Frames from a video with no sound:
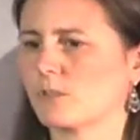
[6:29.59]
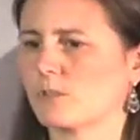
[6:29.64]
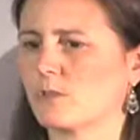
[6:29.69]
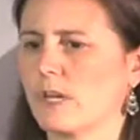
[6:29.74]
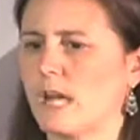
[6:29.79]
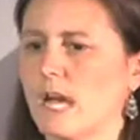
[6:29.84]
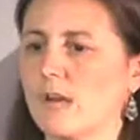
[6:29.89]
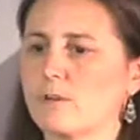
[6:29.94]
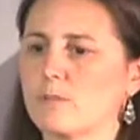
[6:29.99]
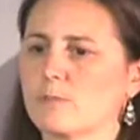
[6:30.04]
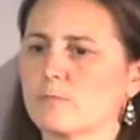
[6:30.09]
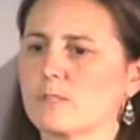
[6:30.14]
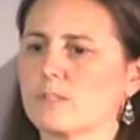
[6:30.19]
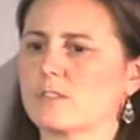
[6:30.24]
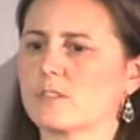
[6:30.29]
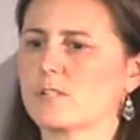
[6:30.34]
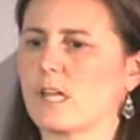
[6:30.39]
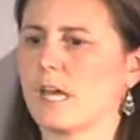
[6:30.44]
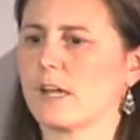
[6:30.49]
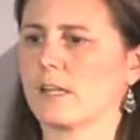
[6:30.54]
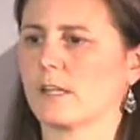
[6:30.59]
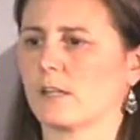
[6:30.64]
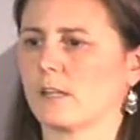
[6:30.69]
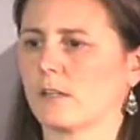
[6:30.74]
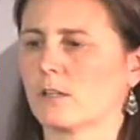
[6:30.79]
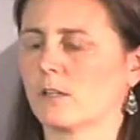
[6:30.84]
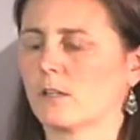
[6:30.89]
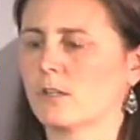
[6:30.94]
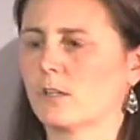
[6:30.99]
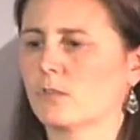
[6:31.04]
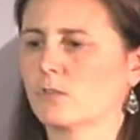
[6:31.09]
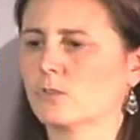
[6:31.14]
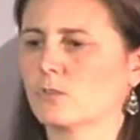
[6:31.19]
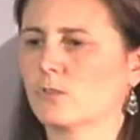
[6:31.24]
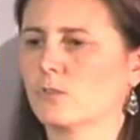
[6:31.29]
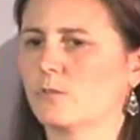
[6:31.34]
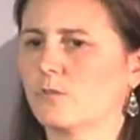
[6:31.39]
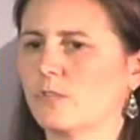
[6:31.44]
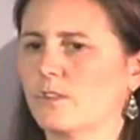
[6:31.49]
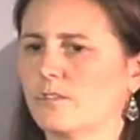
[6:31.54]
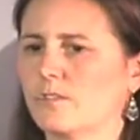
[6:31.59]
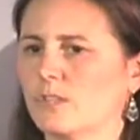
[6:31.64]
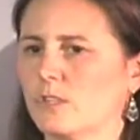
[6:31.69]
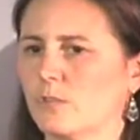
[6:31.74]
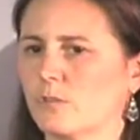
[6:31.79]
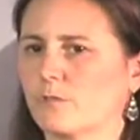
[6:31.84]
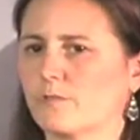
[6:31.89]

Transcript: So now you're resetting to 50